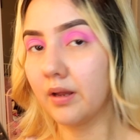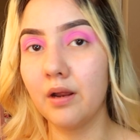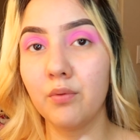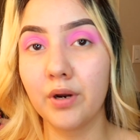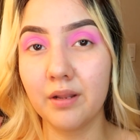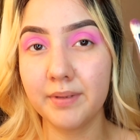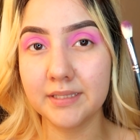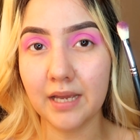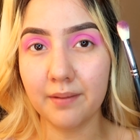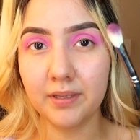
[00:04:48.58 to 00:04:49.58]
And we're going to be
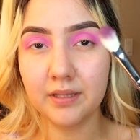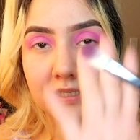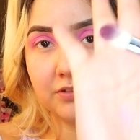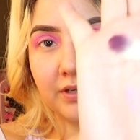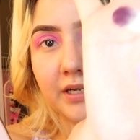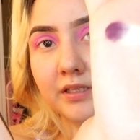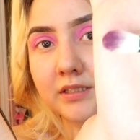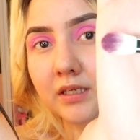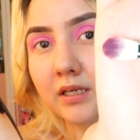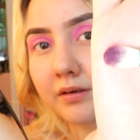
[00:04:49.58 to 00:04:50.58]
tapping this right here,
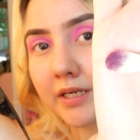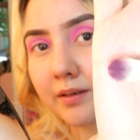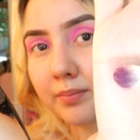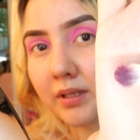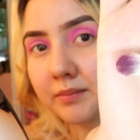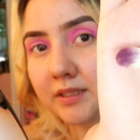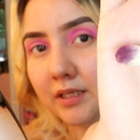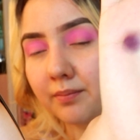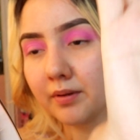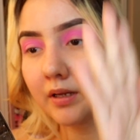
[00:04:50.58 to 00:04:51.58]
this color right here, Plums
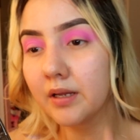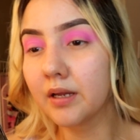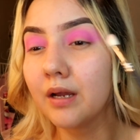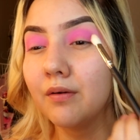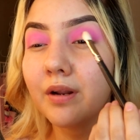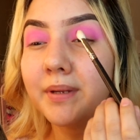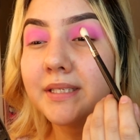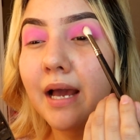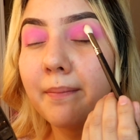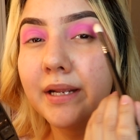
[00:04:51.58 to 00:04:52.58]
Up. And we're going to be
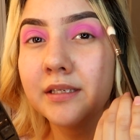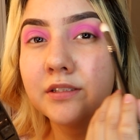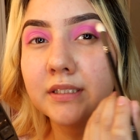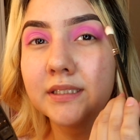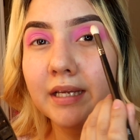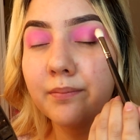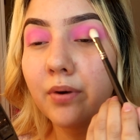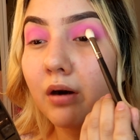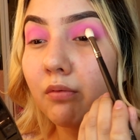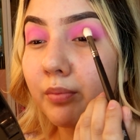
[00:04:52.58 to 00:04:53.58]
tapping into the same
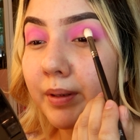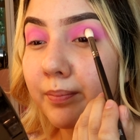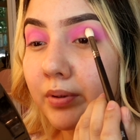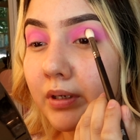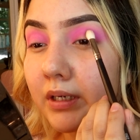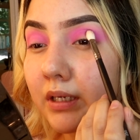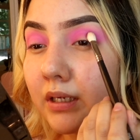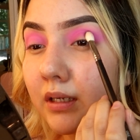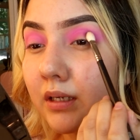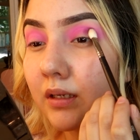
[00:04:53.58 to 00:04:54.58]
part where we
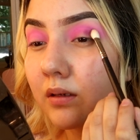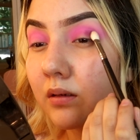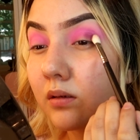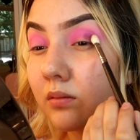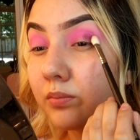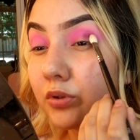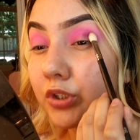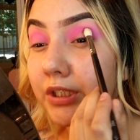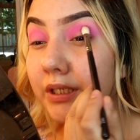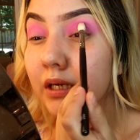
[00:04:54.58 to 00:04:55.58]
put
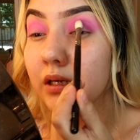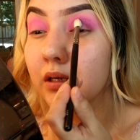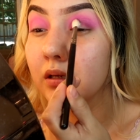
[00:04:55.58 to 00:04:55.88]
Bougie at.